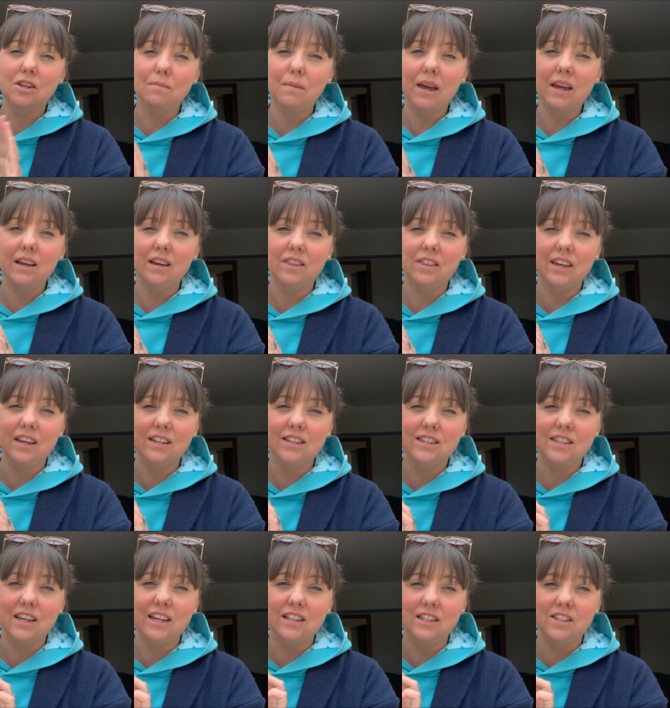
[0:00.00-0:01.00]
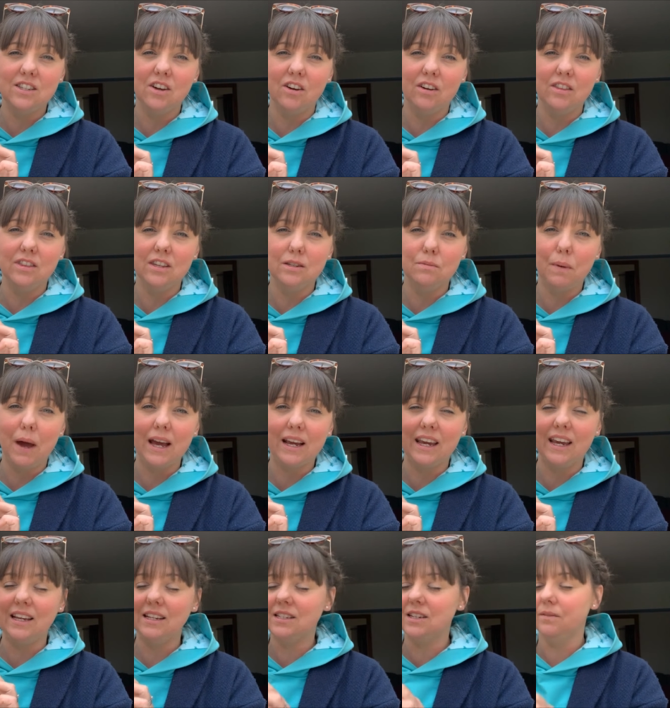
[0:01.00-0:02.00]
to make this inside this
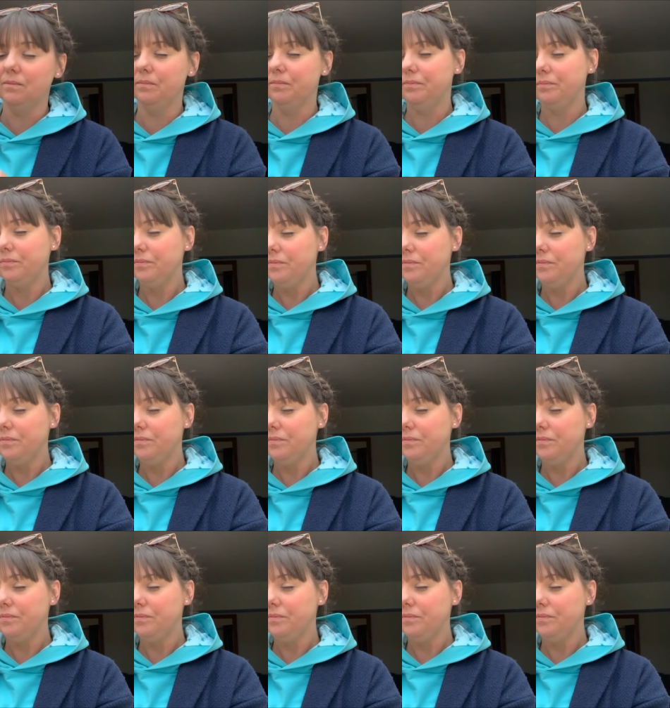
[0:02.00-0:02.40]
packet.